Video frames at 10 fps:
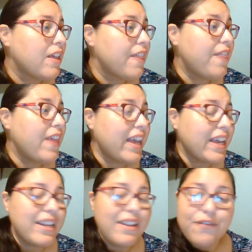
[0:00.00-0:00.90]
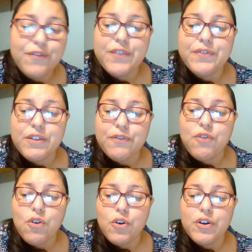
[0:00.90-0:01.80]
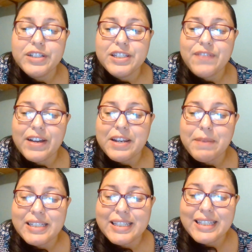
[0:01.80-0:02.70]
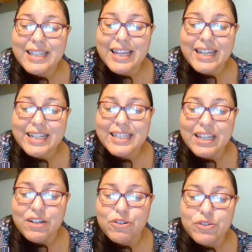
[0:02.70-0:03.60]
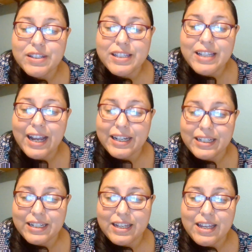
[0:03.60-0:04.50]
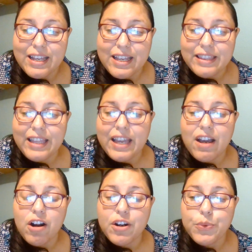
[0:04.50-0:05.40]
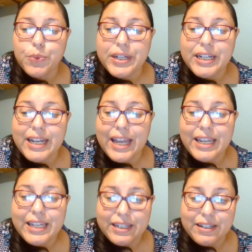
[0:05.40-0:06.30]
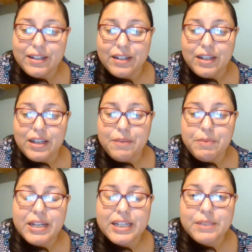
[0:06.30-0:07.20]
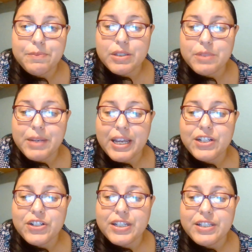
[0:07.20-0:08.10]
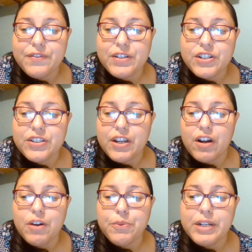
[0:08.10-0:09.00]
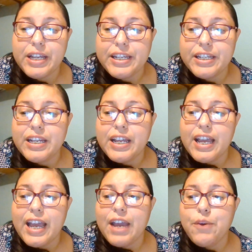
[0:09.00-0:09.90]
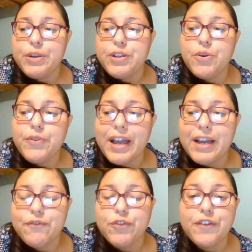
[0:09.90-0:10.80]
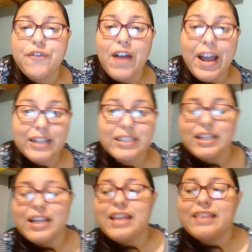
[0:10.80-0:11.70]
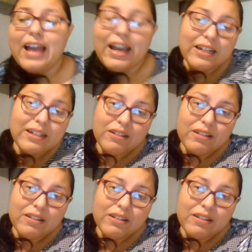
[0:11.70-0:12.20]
then 54 divided by 6 equals 9. They are related because multiplication and division, they are related. And we know that for a fact that